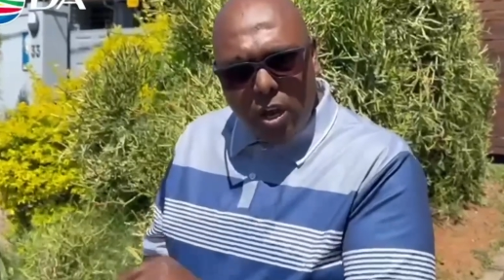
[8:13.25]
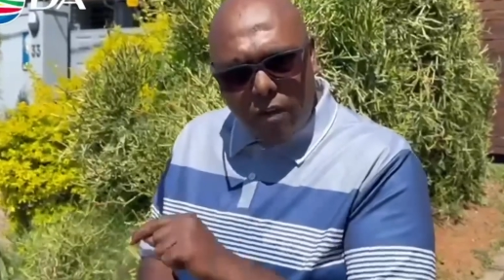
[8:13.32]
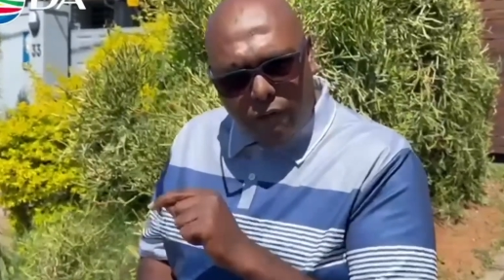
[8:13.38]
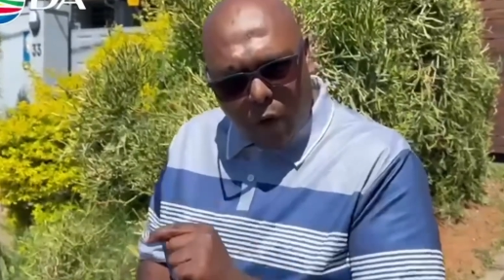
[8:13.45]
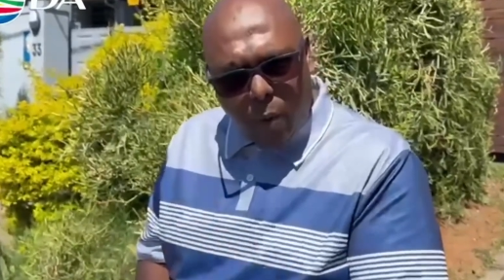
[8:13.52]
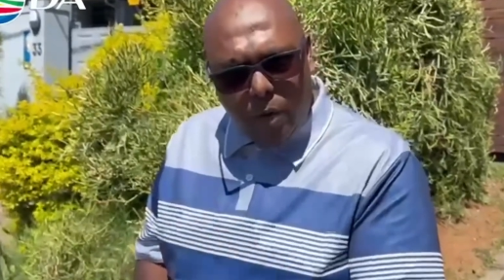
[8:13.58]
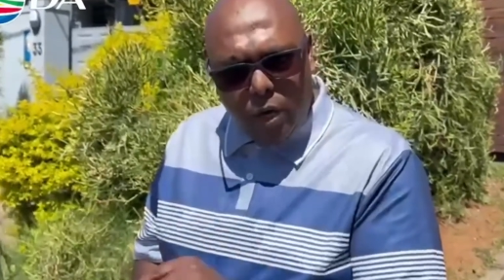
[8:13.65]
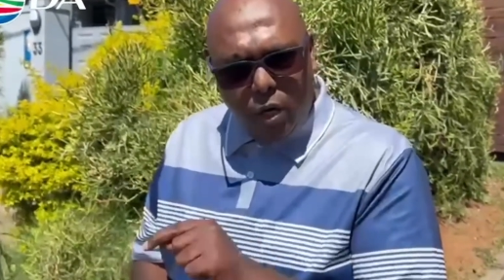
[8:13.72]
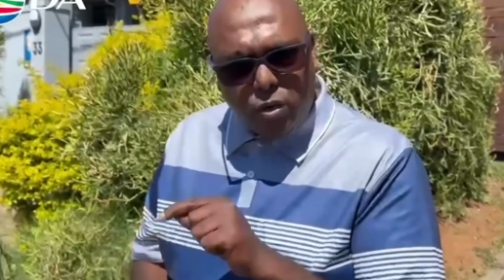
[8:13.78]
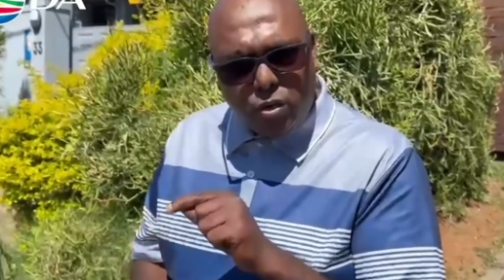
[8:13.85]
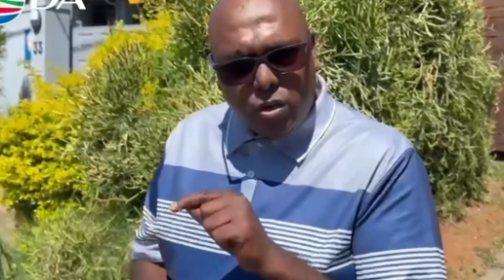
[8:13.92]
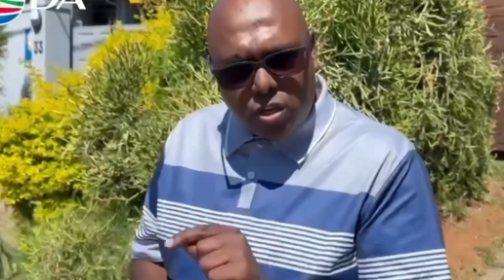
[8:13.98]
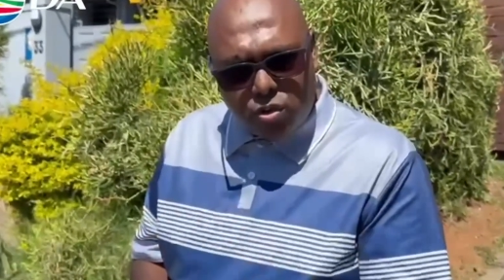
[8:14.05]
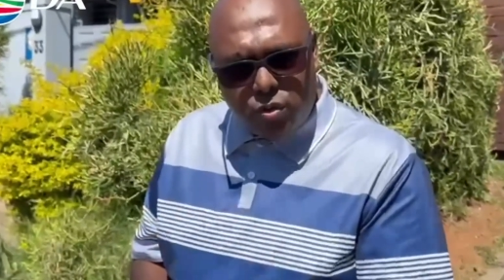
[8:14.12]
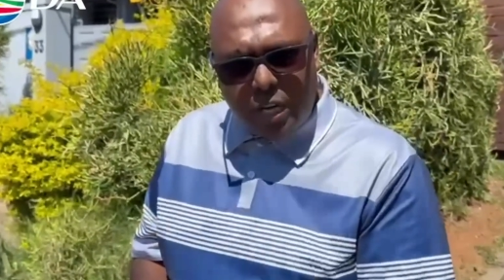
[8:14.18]
flowing onto
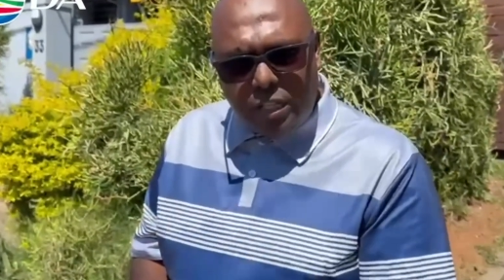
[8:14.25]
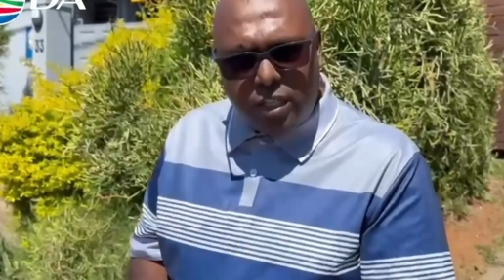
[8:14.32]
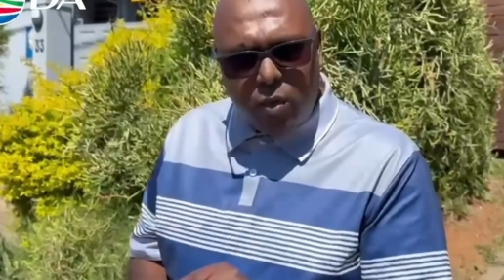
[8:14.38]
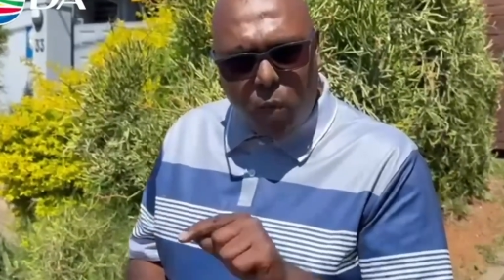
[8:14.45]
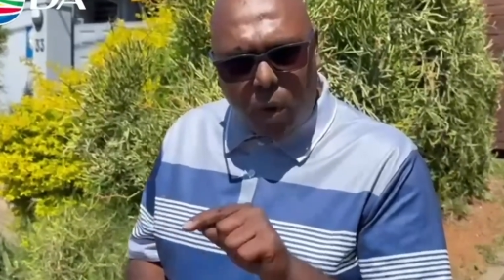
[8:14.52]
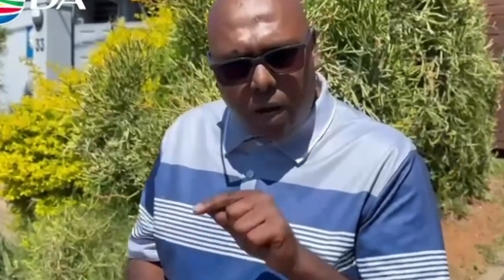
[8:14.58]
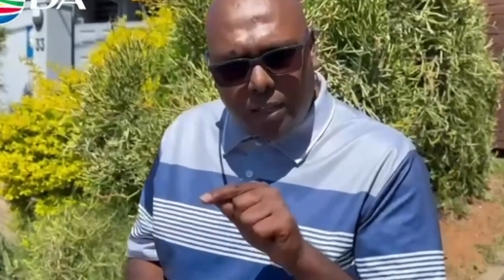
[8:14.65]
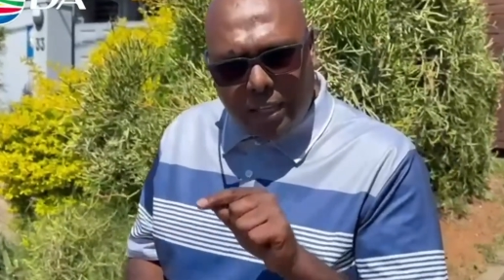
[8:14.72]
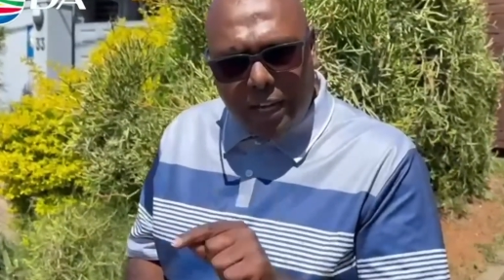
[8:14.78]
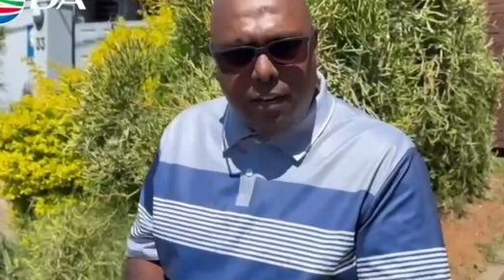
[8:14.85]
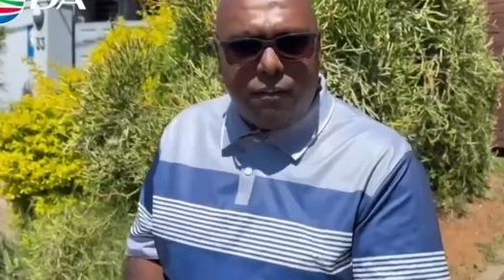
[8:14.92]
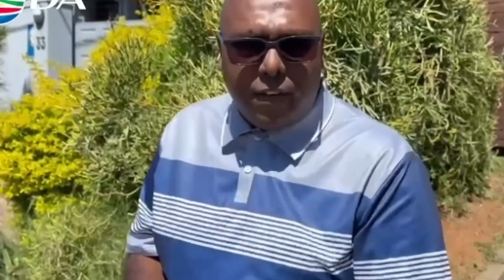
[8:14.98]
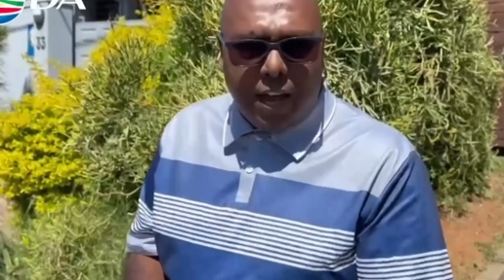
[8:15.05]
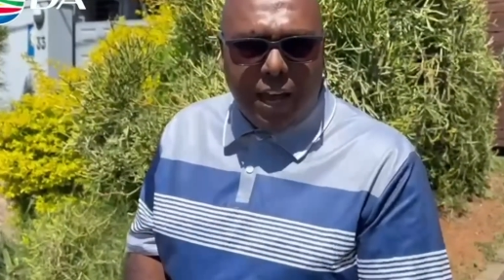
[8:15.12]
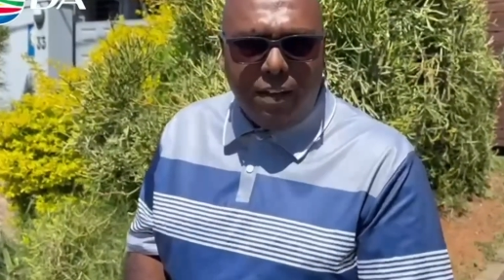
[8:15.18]
the streets in
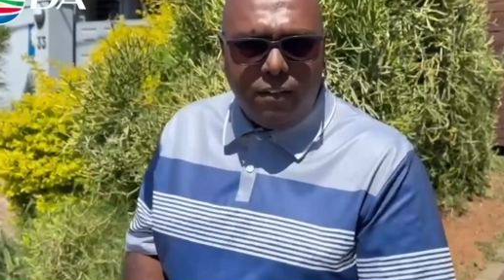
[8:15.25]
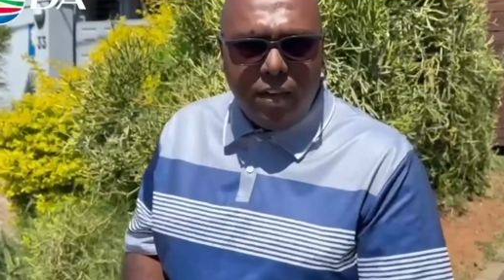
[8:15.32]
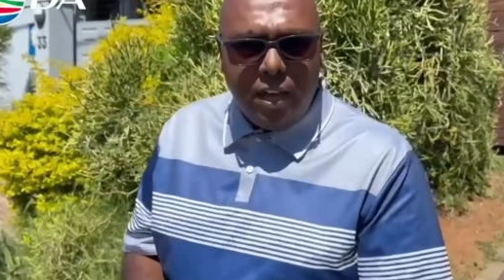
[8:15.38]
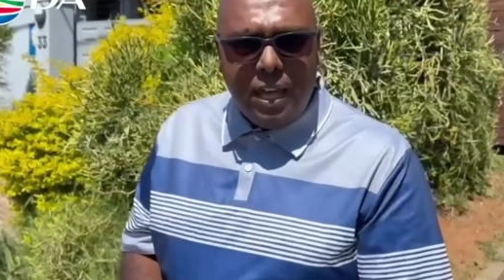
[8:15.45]
135.